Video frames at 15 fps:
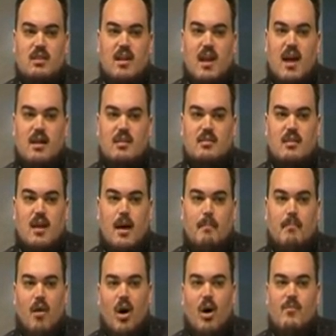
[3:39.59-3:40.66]
that aren't
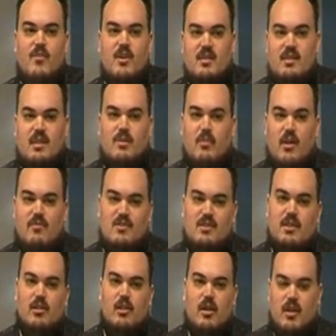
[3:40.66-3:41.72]
obviously in one
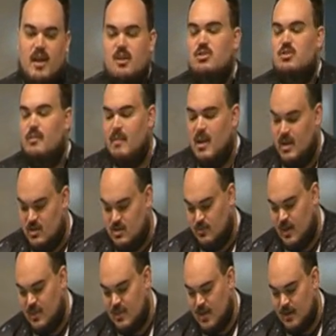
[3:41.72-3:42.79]
physical location, you may need
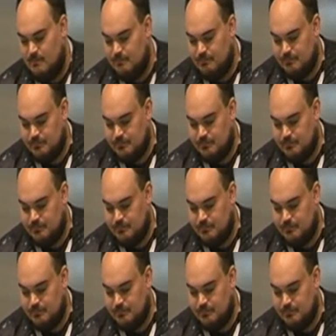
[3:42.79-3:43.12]
to add that.